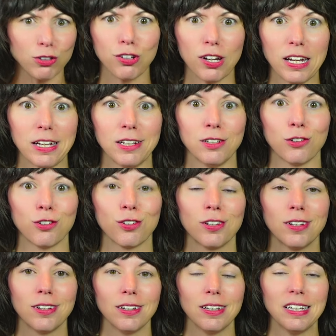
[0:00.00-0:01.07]
change.
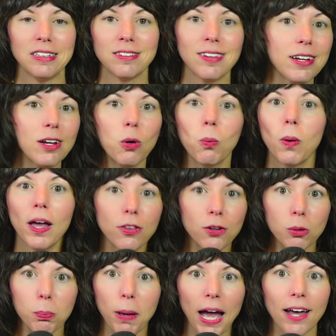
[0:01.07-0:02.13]
It's like a
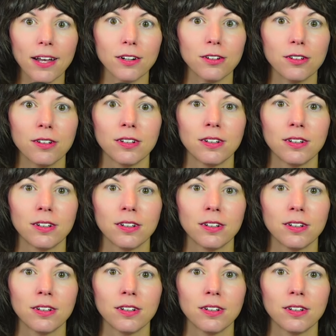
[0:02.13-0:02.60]
weather pattern.